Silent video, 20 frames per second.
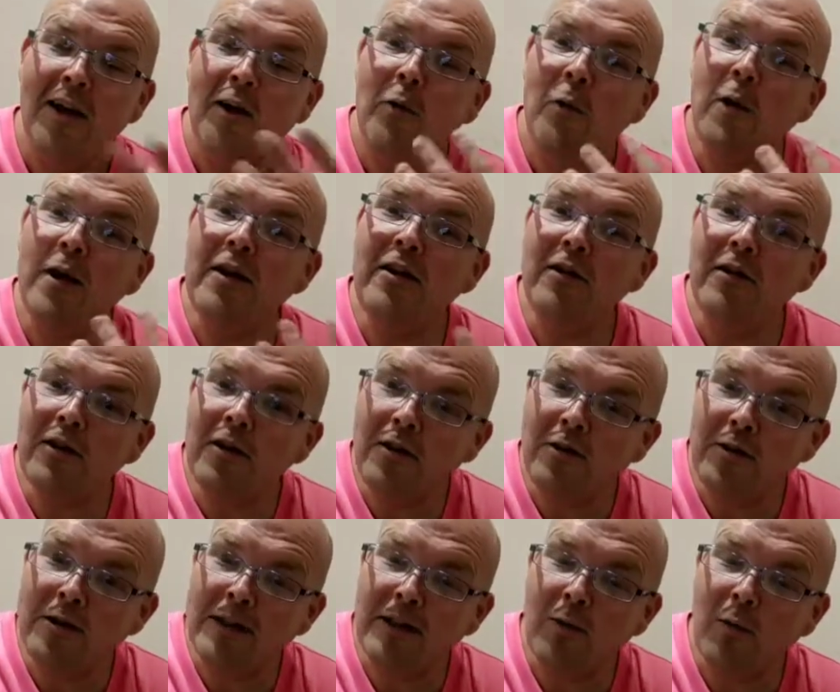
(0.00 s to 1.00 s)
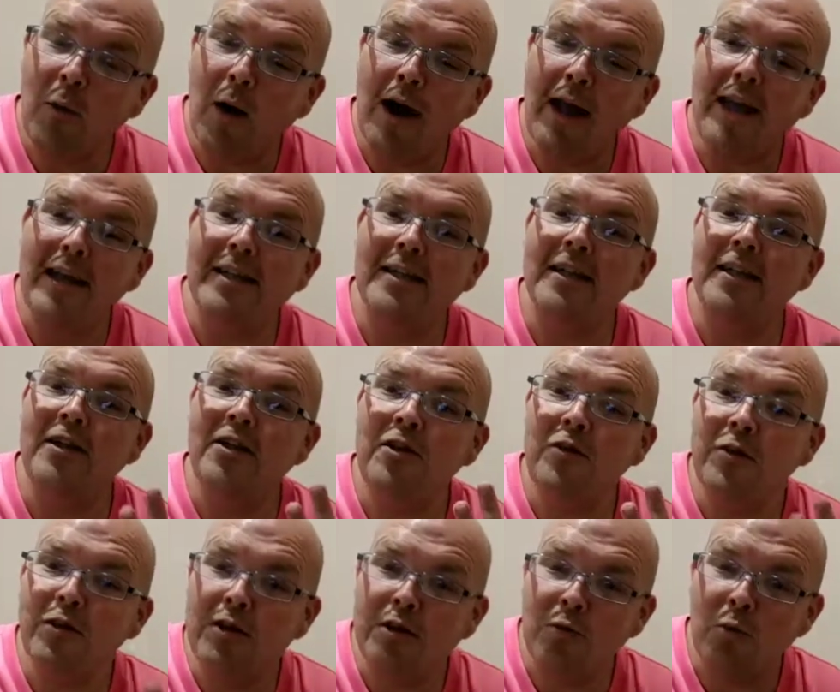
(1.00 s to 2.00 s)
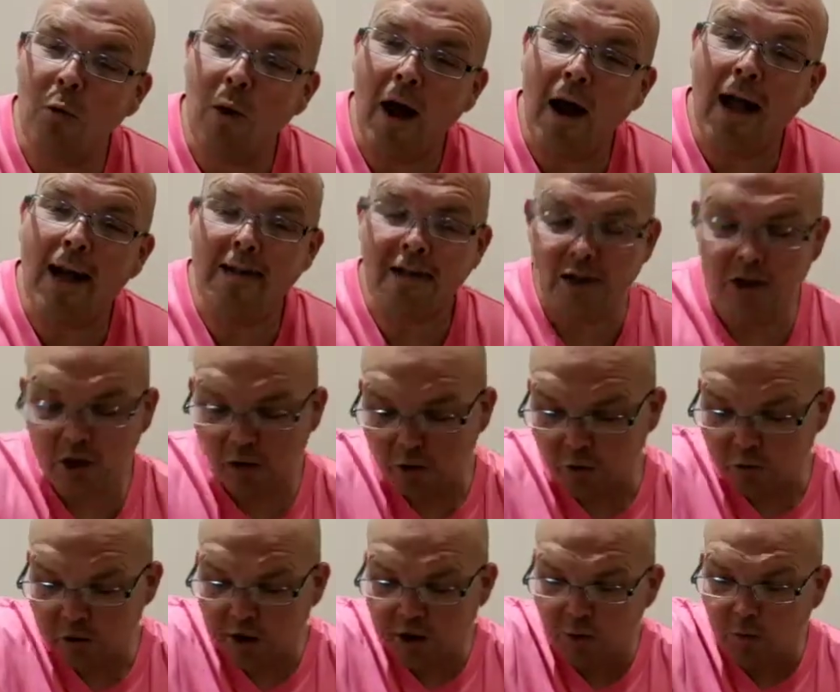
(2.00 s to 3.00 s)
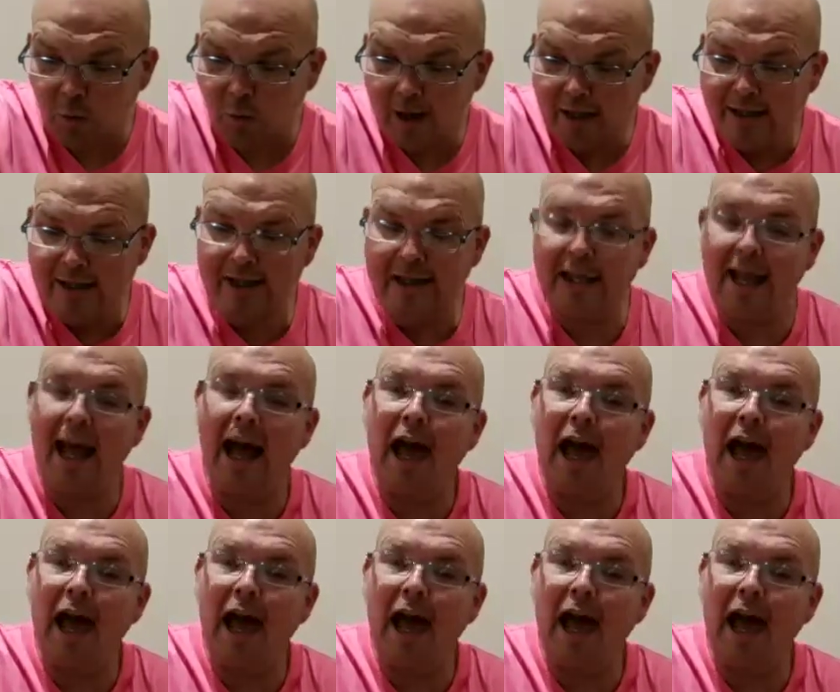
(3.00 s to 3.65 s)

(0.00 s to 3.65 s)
When you're losing weight and you sweat, you're sweating